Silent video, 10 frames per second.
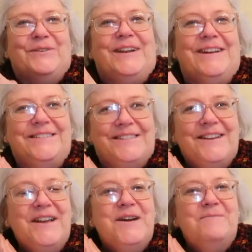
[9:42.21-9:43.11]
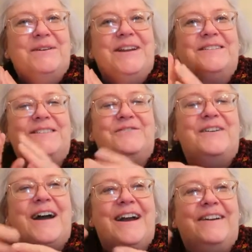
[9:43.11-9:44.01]
put out the put out the
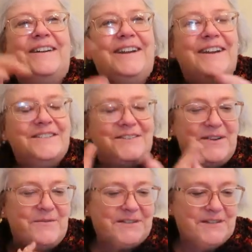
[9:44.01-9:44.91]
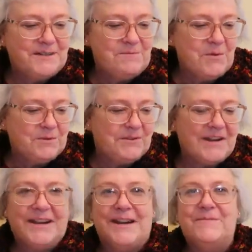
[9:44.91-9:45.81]
fire, you know, so he wasn't
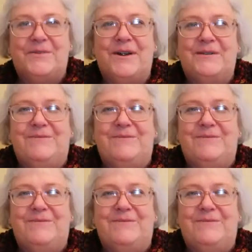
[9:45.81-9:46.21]
smoldering anymore.